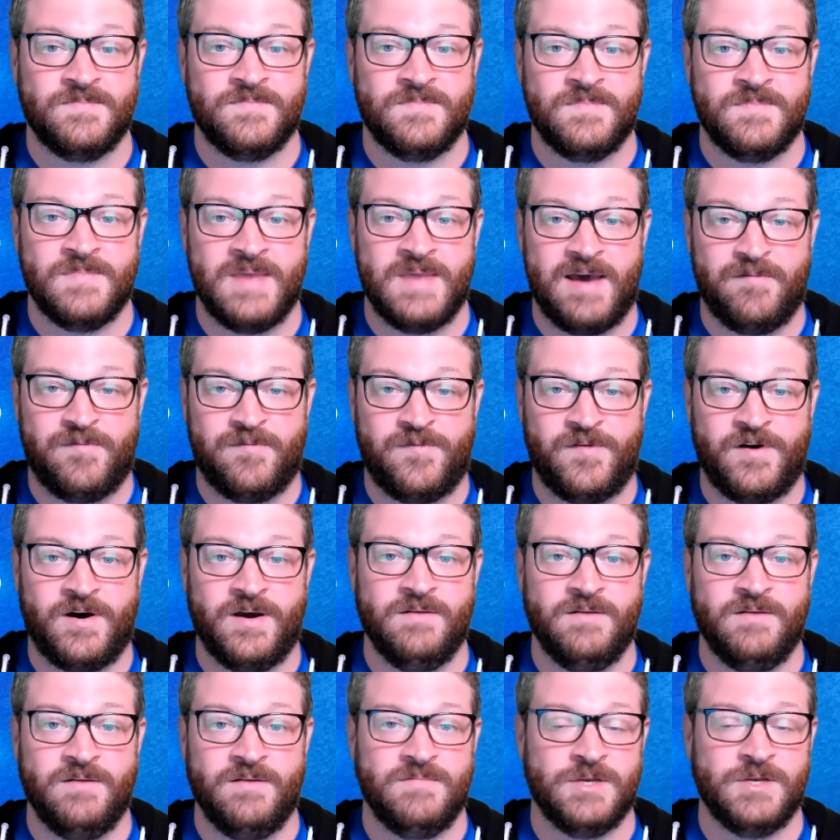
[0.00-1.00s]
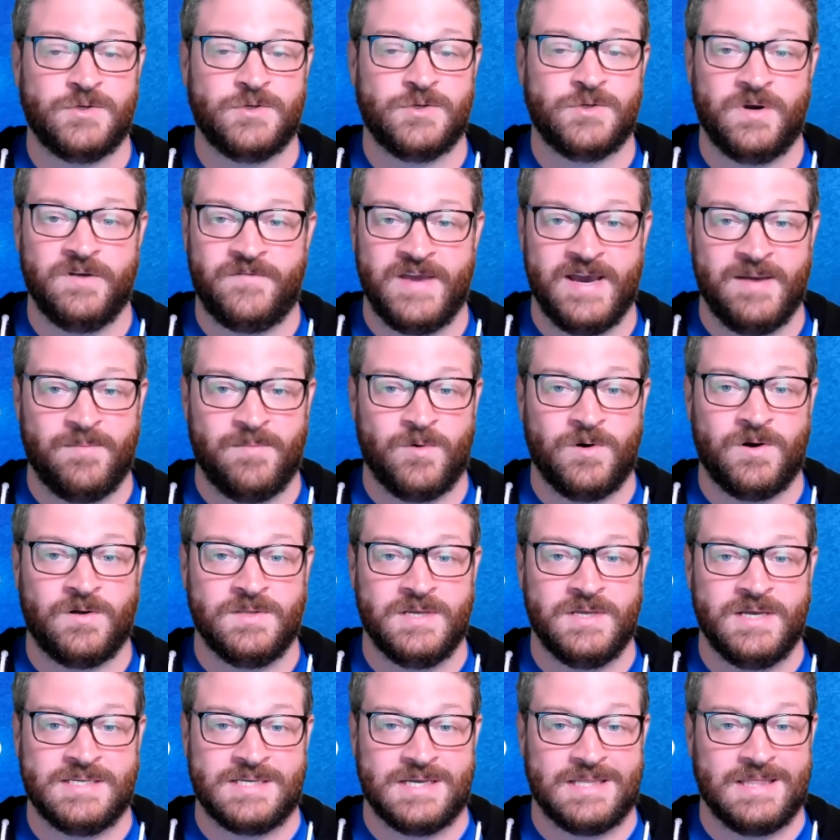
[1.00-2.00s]
Have fun. Enjoy
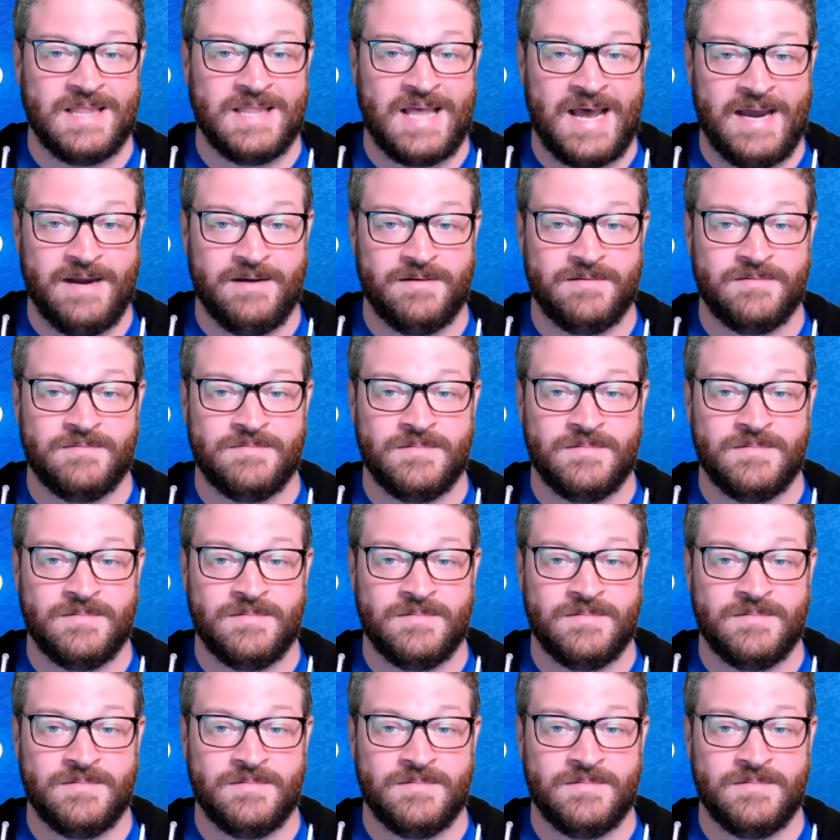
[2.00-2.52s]
VMworld. It's a lot.